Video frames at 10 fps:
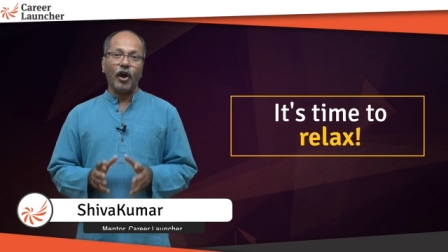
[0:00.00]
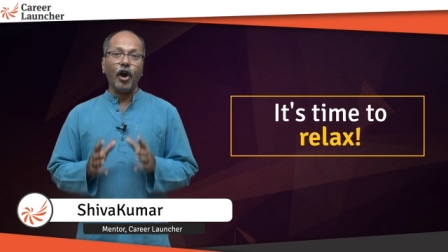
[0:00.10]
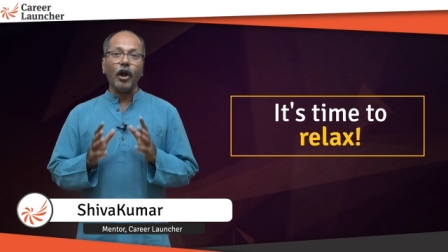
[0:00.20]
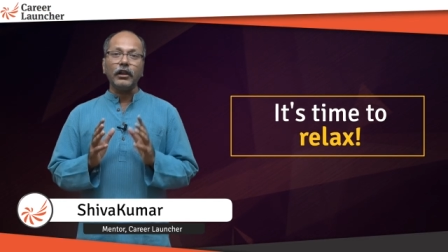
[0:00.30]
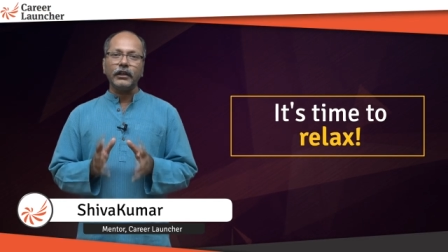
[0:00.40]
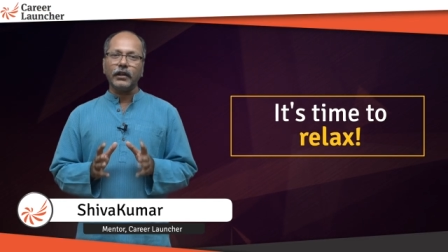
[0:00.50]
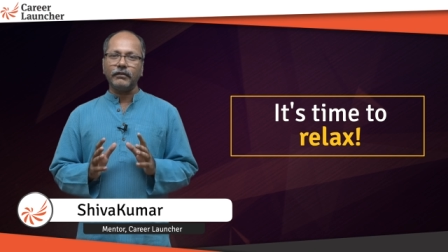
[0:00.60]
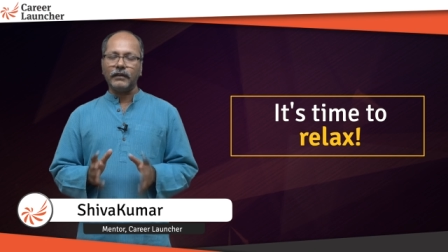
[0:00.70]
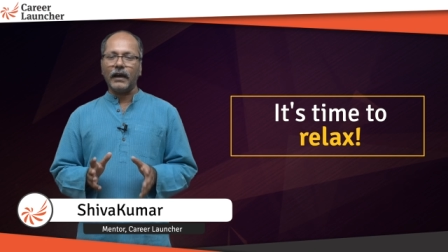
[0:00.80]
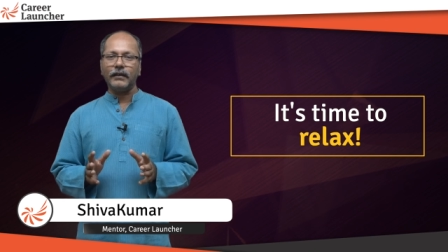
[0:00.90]
All that you
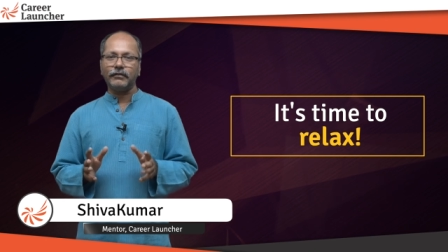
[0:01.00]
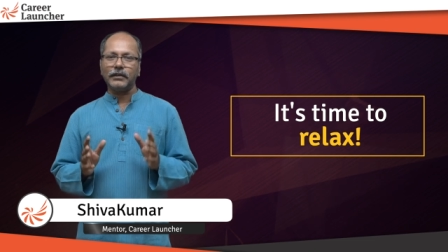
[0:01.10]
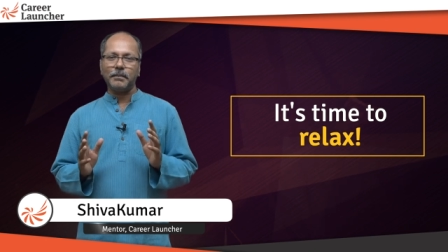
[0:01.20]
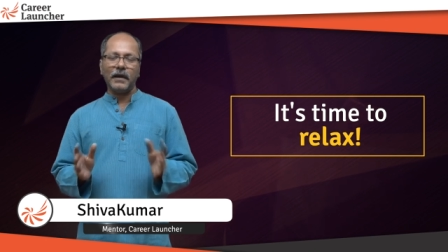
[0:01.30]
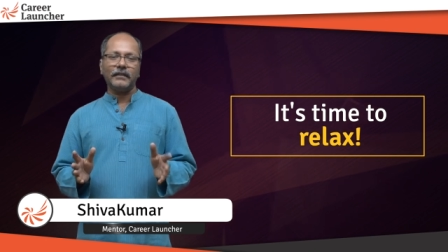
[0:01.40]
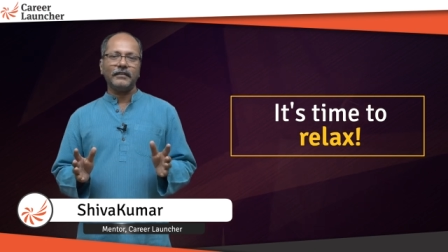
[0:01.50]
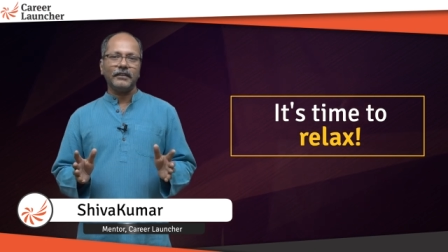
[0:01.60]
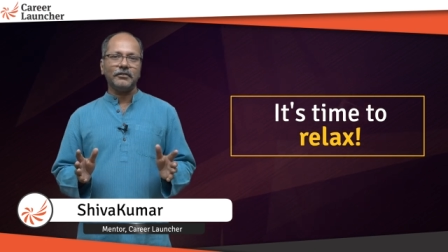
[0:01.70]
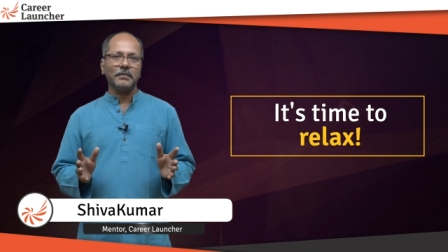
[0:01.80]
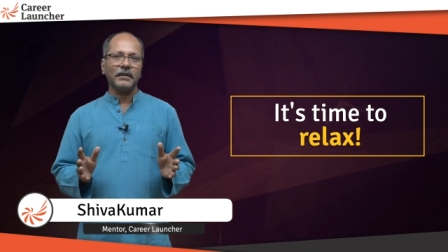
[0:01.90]
have done for the past
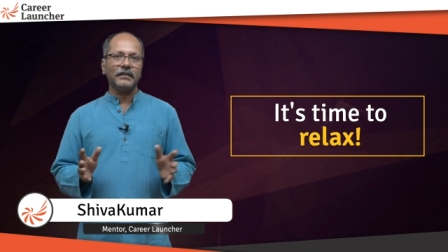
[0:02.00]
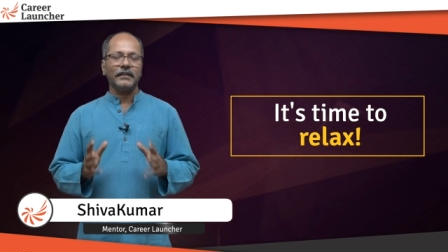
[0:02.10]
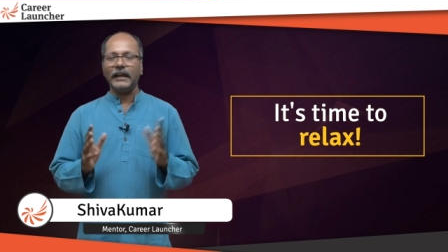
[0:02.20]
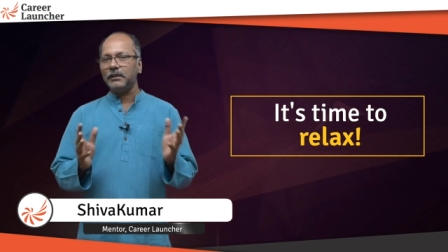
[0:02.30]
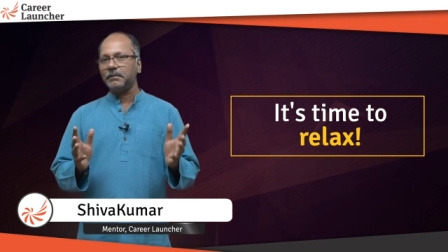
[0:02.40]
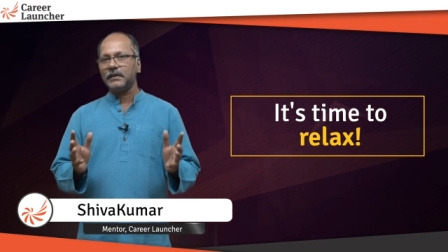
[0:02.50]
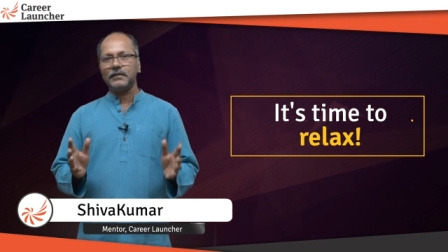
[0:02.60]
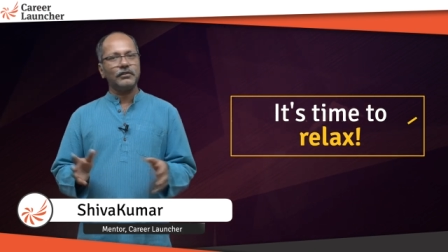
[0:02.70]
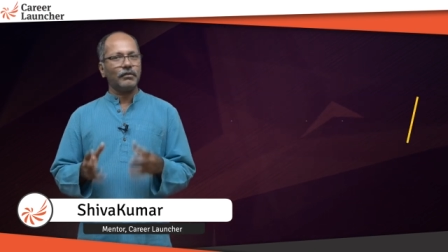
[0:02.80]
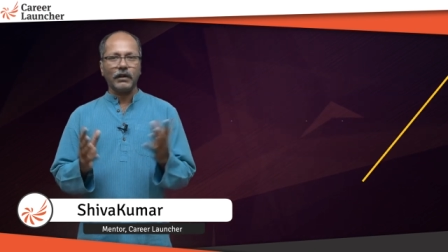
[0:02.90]
six months, eight
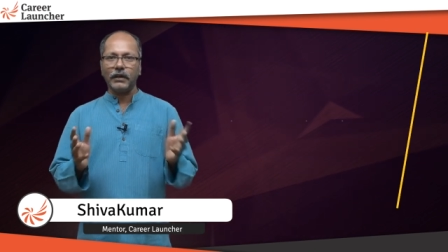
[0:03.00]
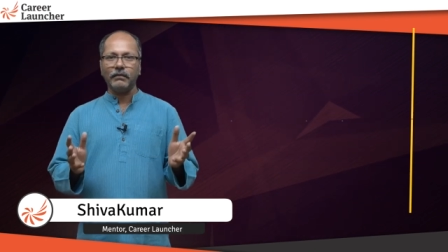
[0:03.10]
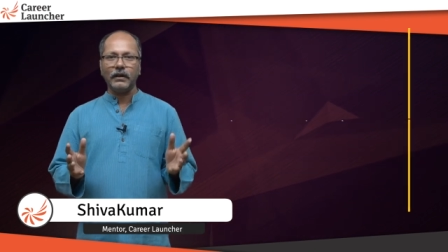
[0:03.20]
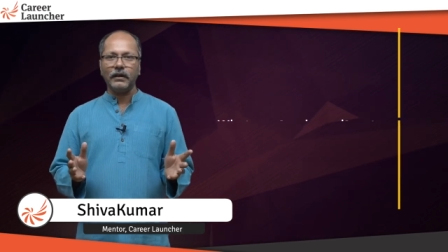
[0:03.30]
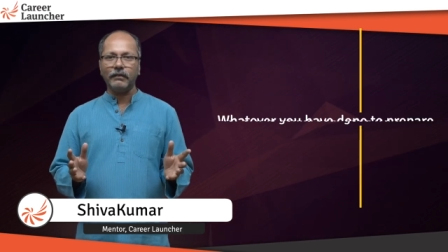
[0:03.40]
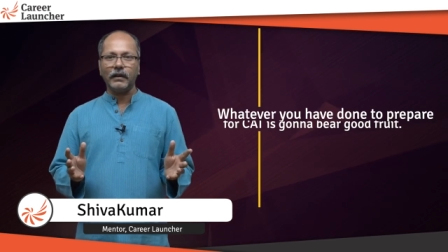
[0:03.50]
months, or one hour,